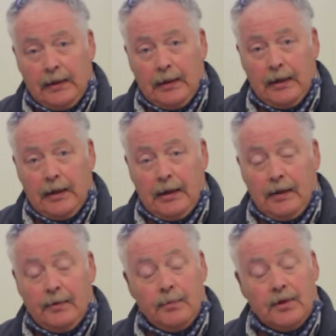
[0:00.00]

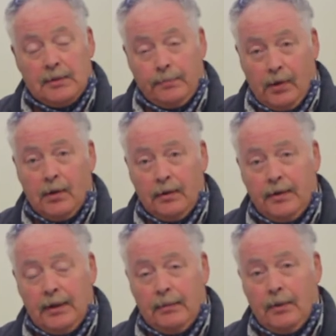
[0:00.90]
and the most important
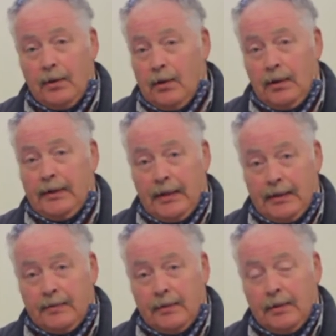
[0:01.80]
thing about all of
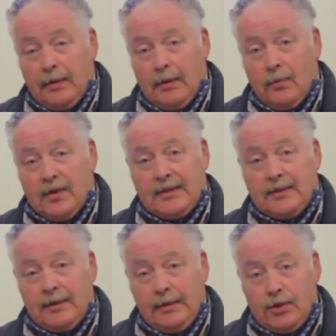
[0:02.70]
that was to
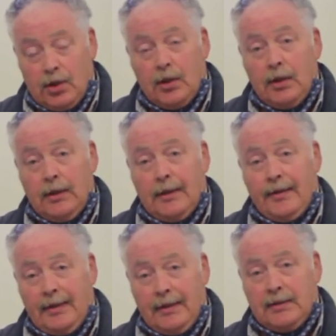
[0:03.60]
see the joy on
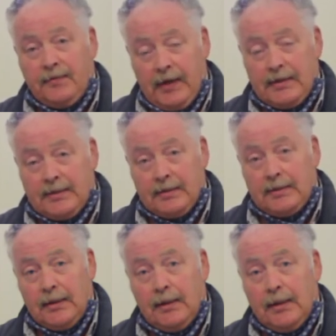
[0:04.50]
the kids'
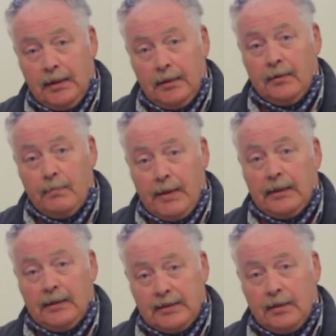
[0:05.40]
faces here in
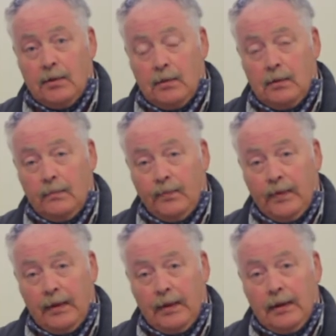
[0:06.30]
Ballinasloe.
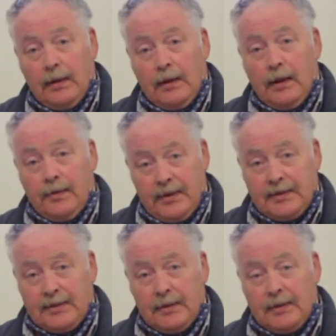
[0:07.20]
And
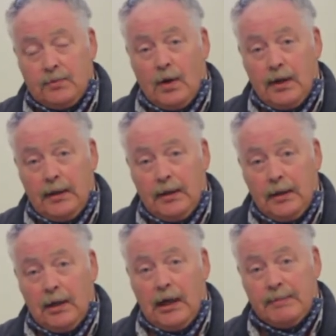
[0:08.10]
this is why
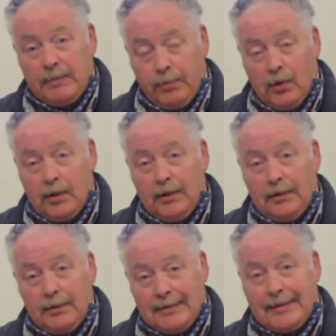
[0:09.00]
I'm
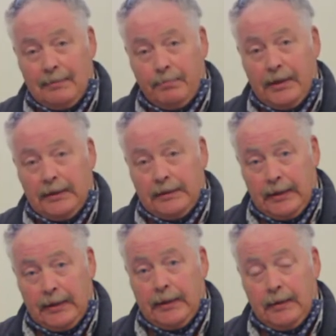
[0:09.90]
supporting this campaign
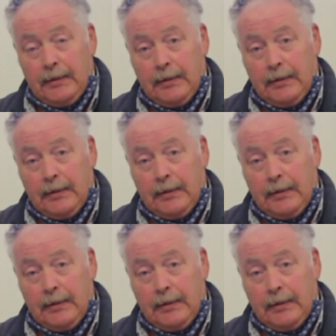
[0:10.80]
today,